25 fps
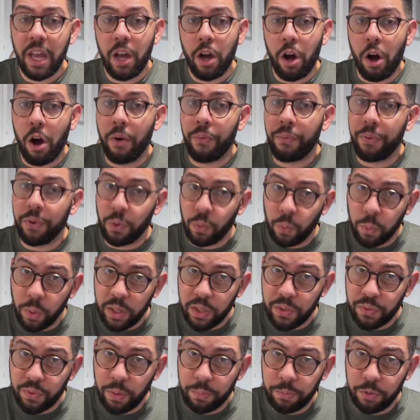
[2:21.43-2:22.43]
or if it
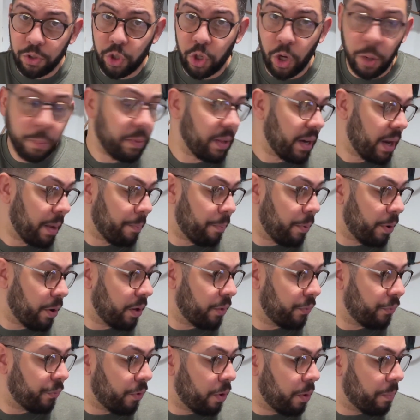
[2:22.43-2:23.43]
was from the shop that I bought
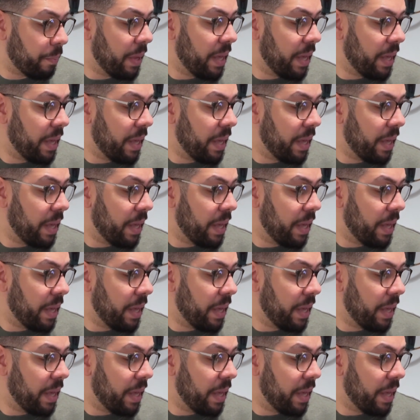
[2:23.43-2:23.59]
it from.